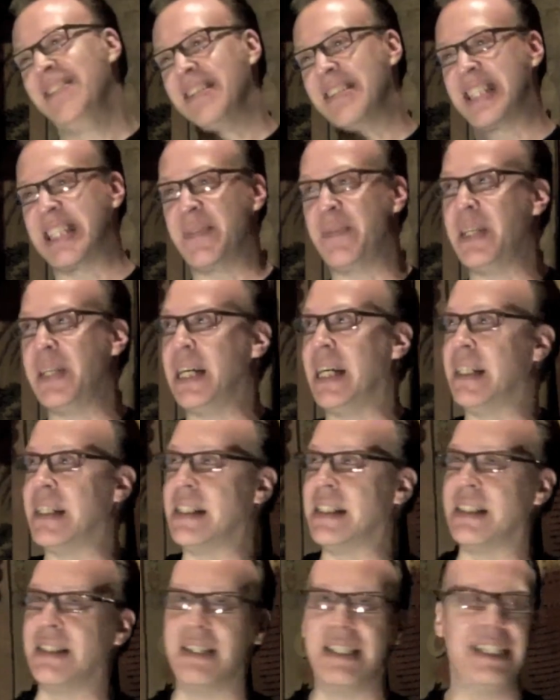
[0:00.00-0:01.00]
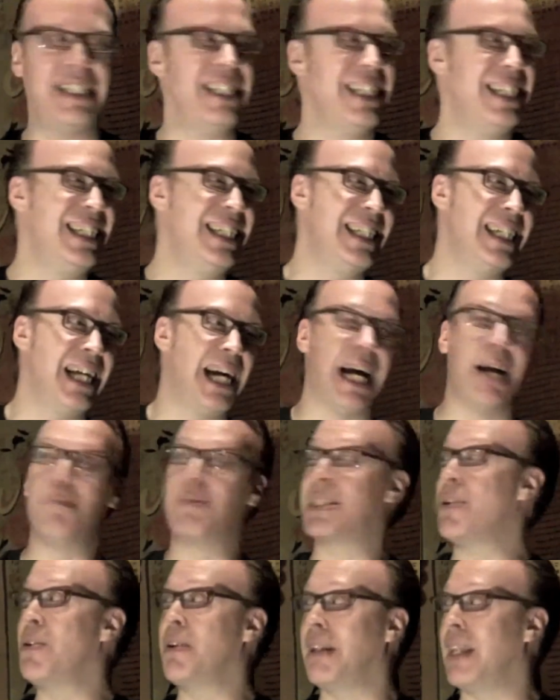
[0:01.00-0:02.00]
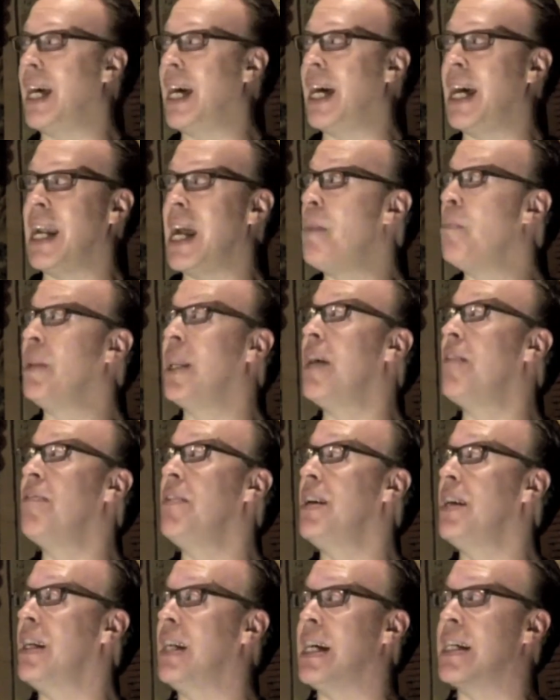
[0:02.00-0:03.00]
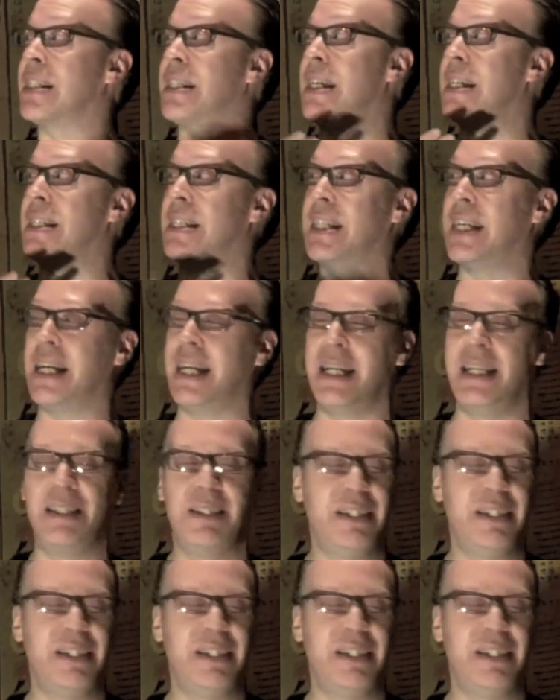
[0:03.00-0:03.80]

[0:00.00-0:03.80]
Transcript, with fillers: Well, someone had to do it. yeah. I'm right? so glad. I'm loving it, as they say.